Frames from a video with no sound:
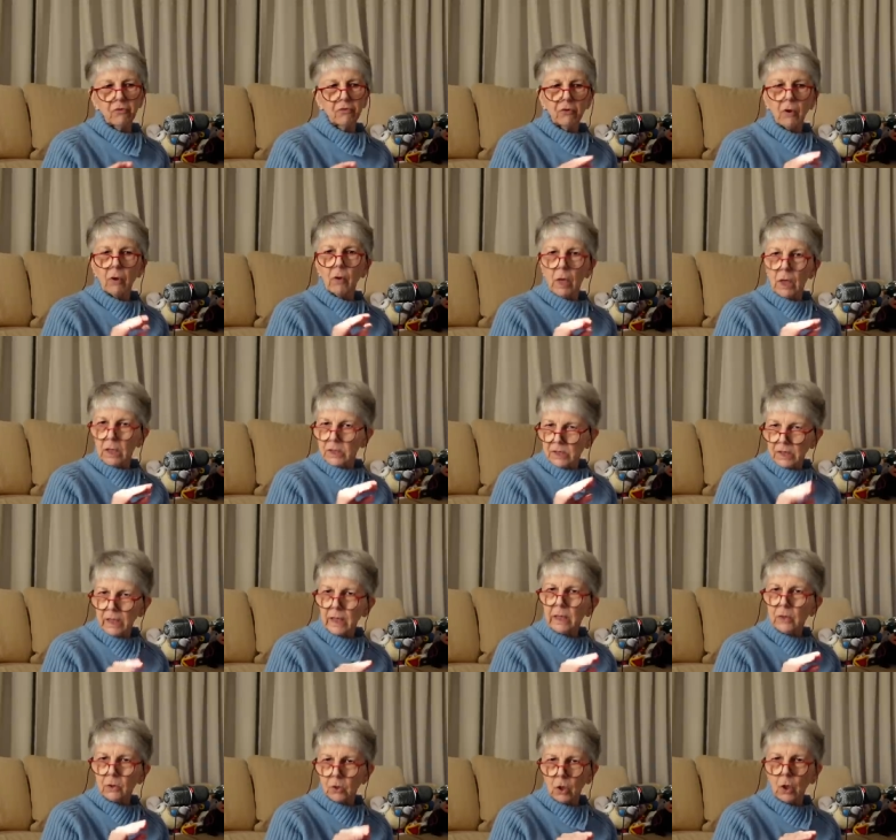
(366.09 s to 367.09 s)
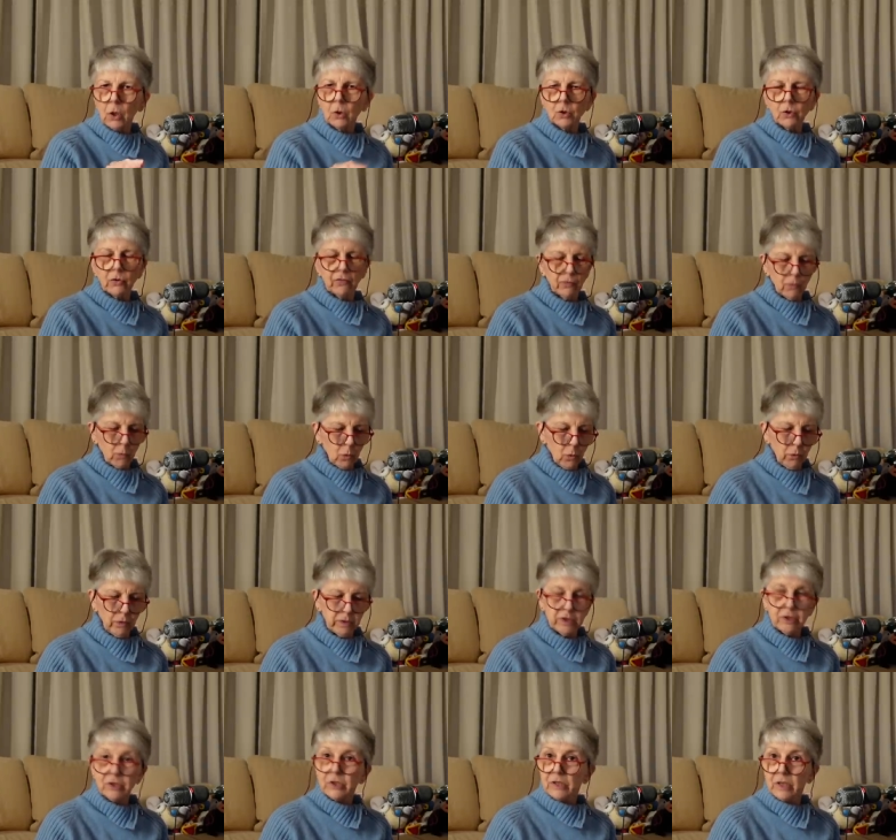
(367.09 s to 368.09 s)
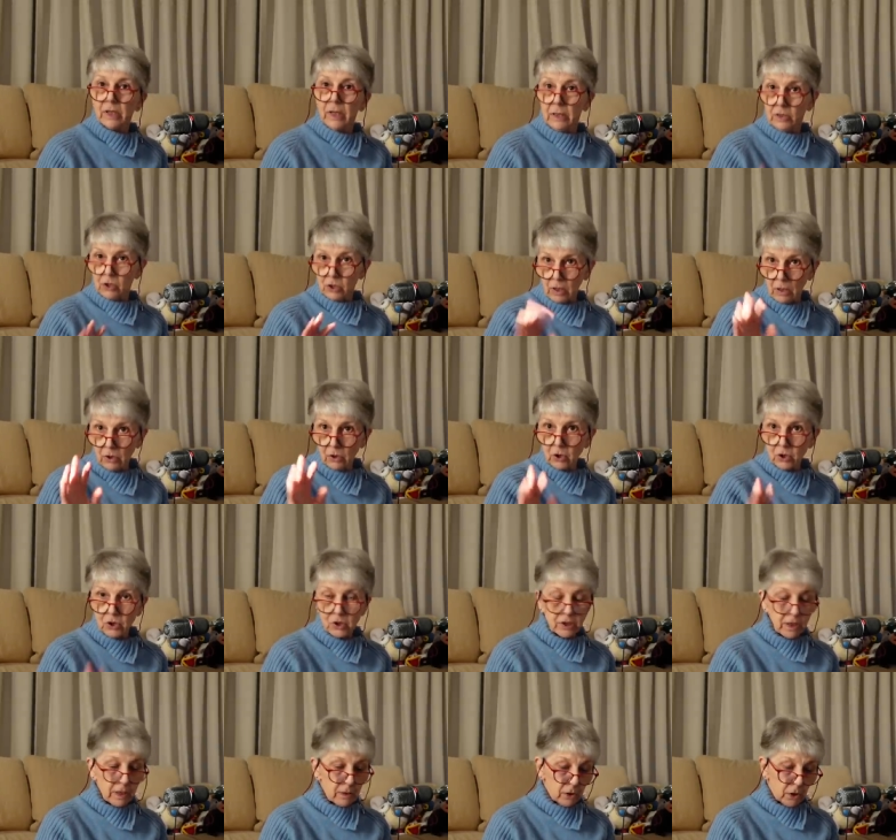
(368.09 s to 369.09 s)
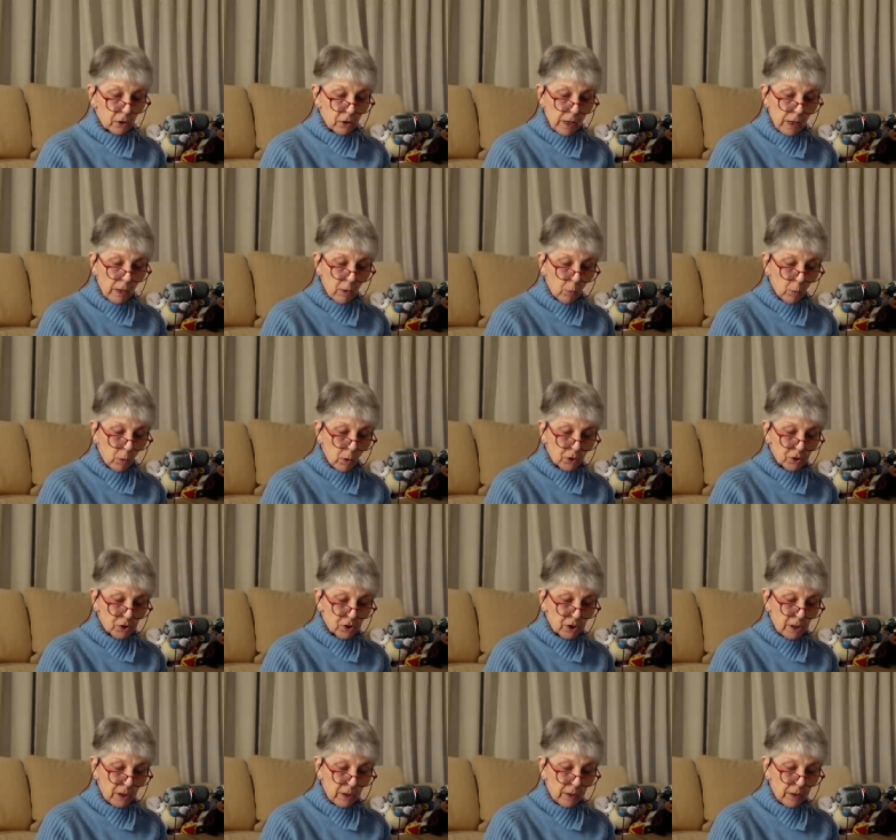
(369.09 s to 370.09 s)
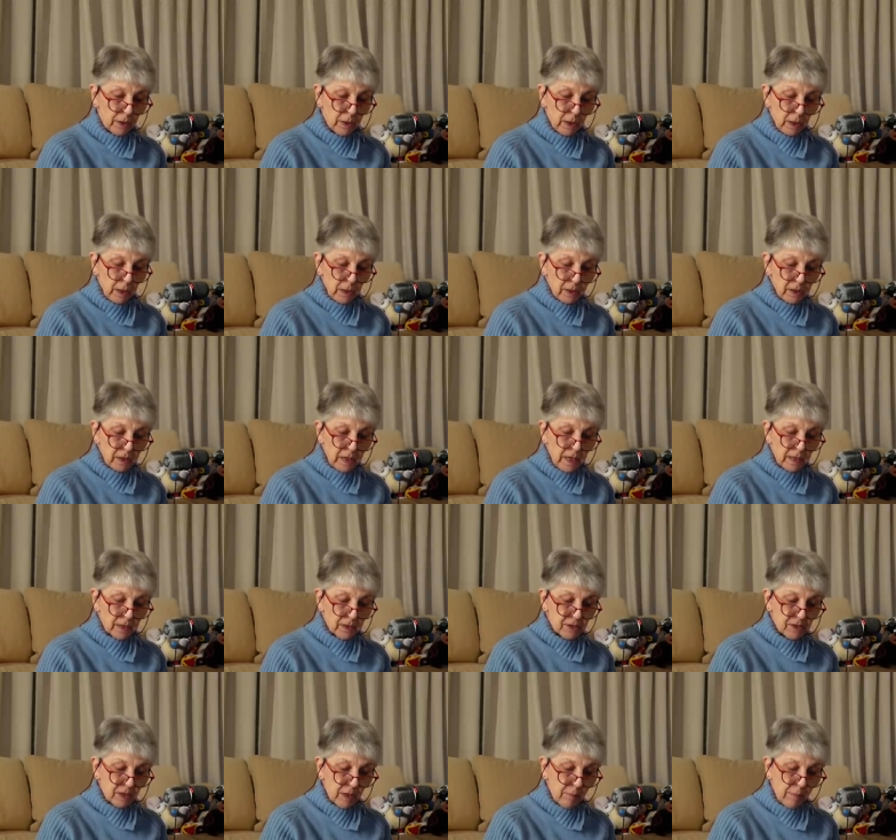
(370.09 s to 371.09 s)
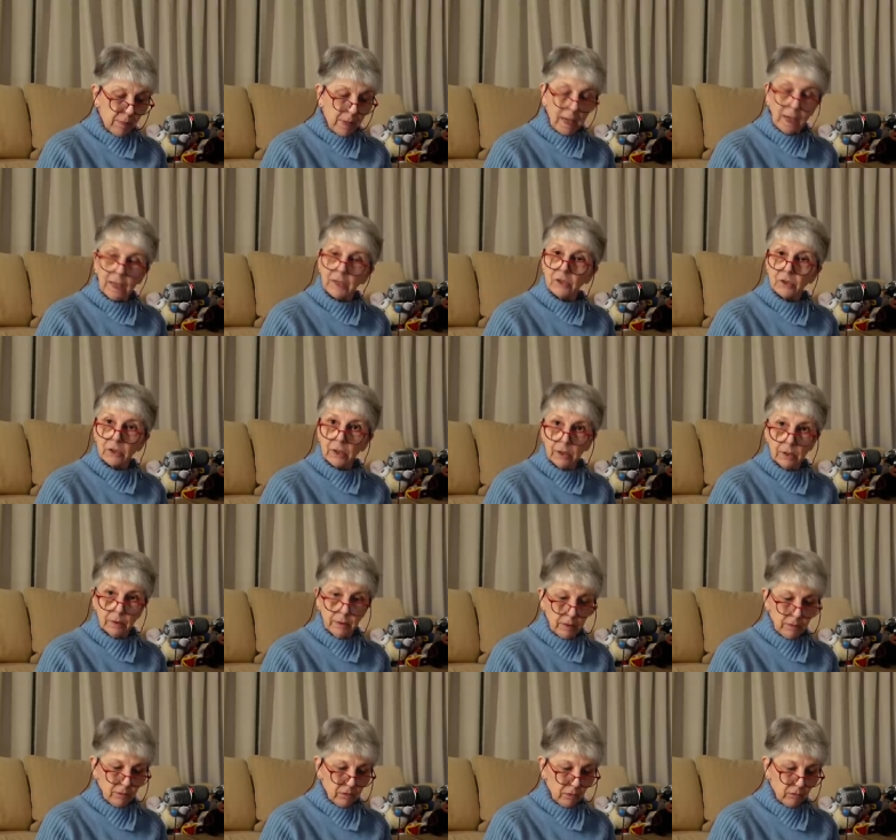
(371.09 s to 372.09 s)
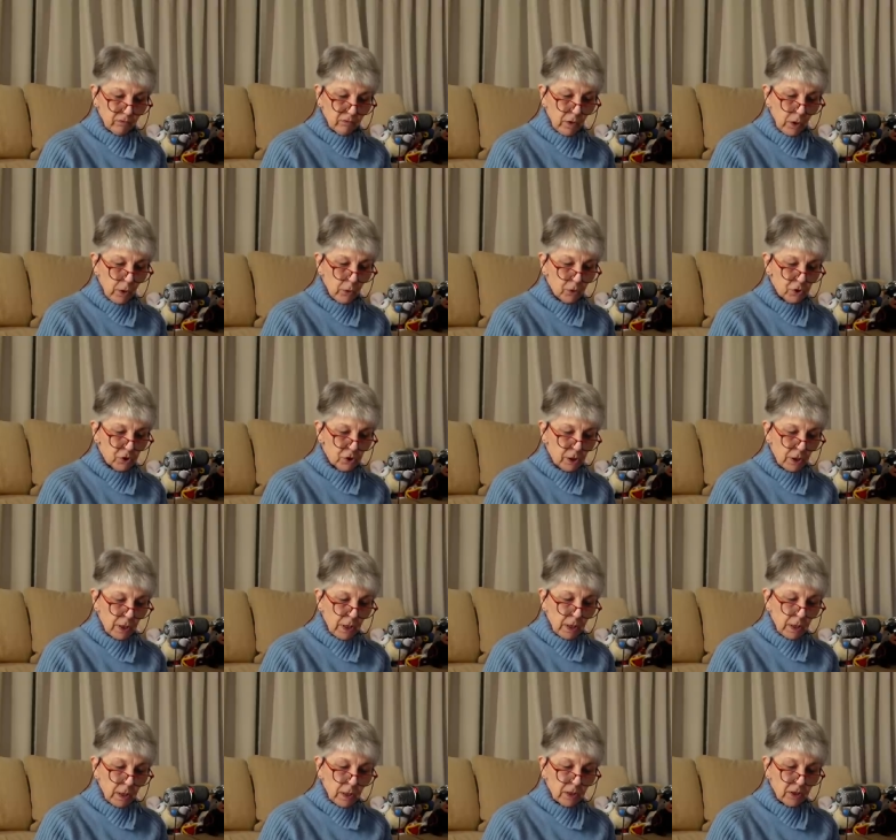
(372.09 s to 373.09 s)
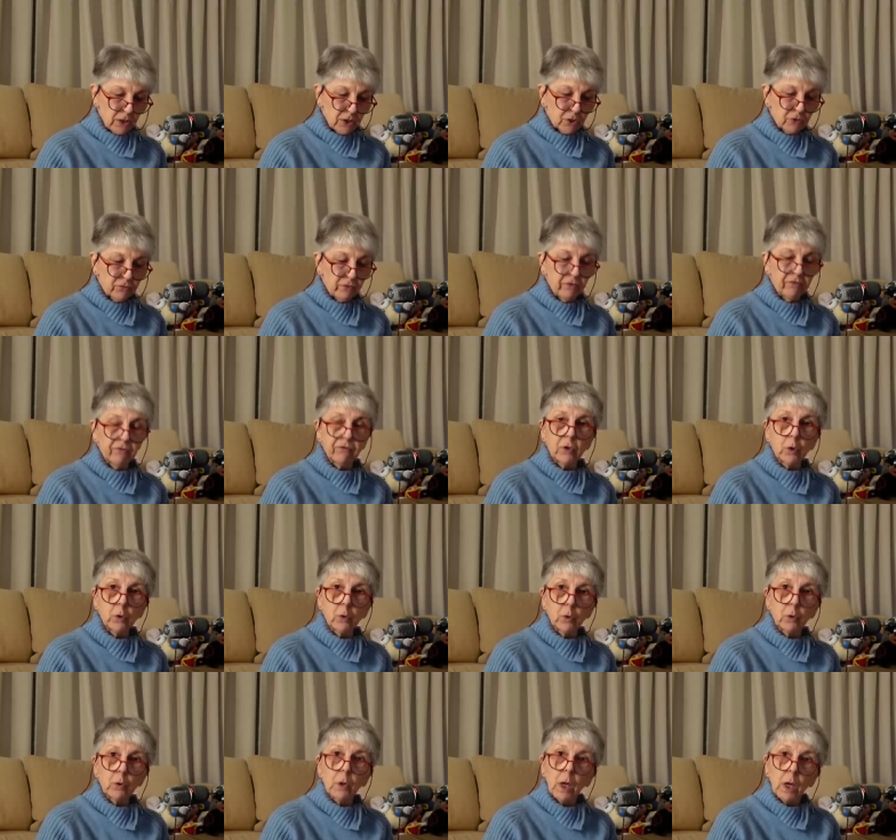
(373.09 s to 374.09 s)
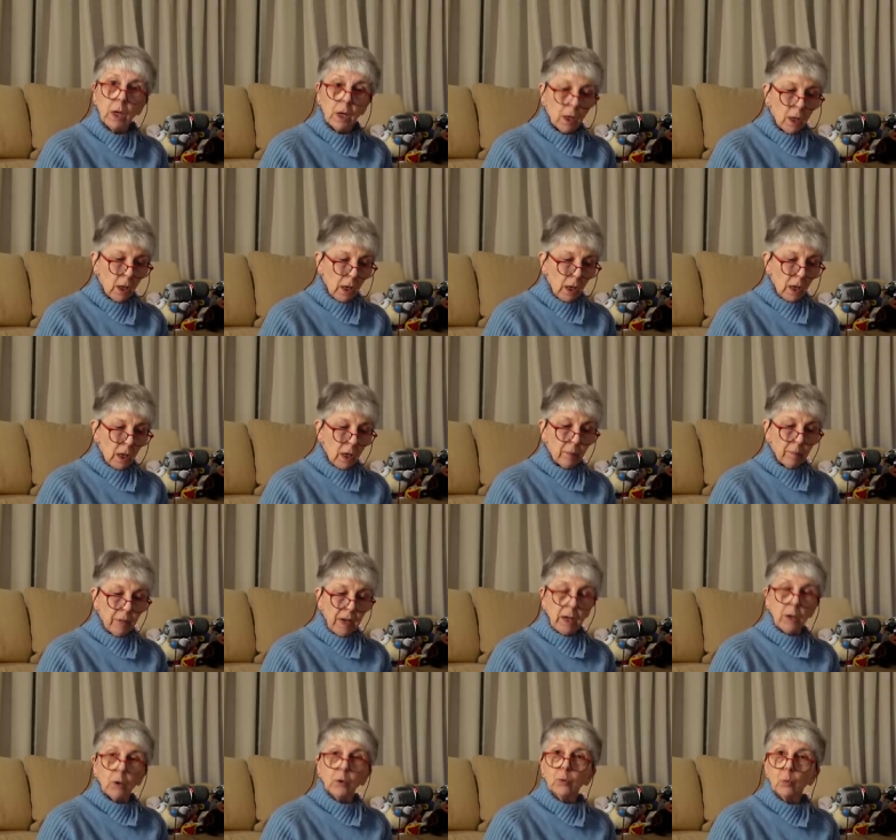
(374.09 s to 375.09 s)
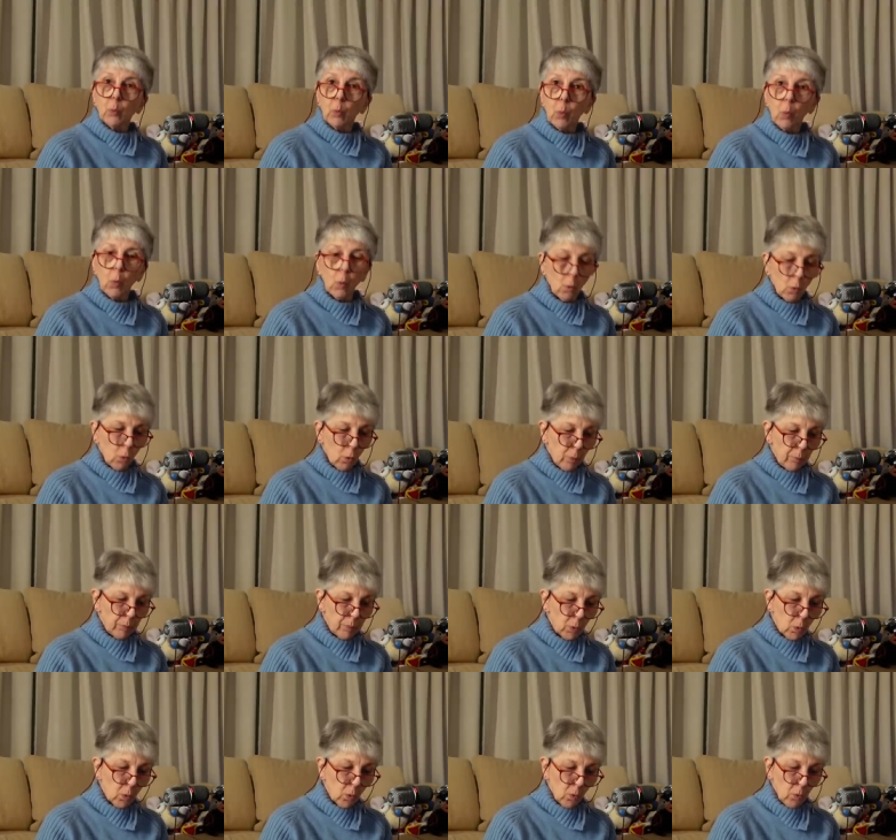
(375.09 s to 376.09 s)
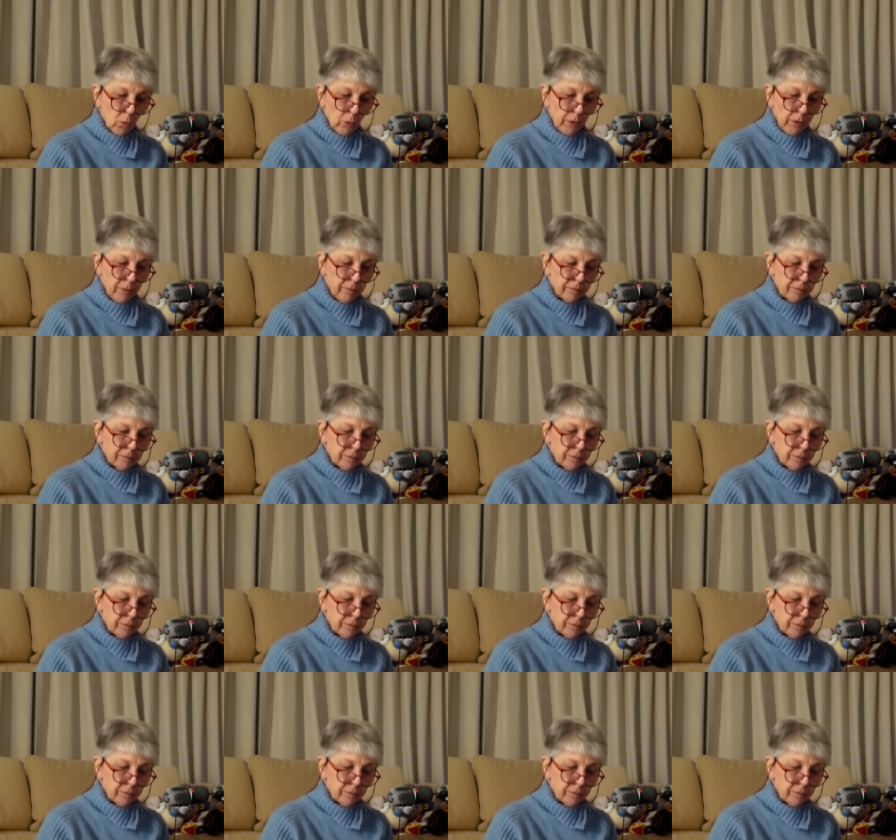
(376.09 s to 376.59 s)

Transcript: So I take note of all these things. So I'll just tell you now what the editor Matt wrote in his review about Warborn.